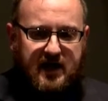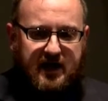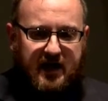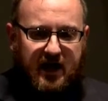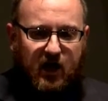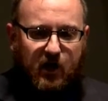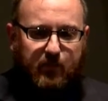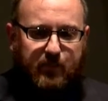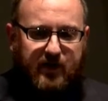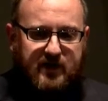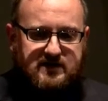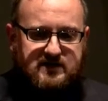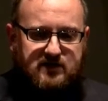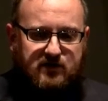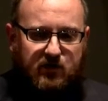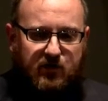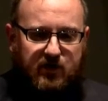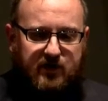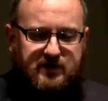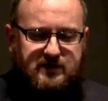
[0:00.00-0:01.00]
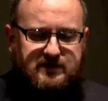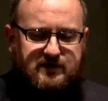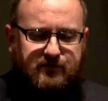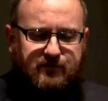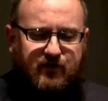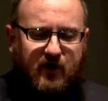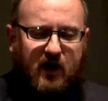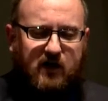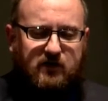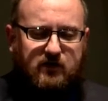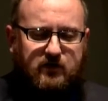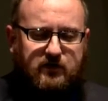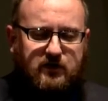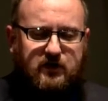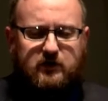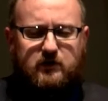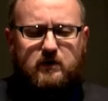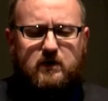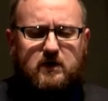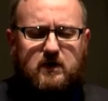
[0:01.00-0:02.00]
and help us, Lord, to follow
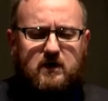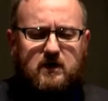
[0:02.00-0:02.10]
you.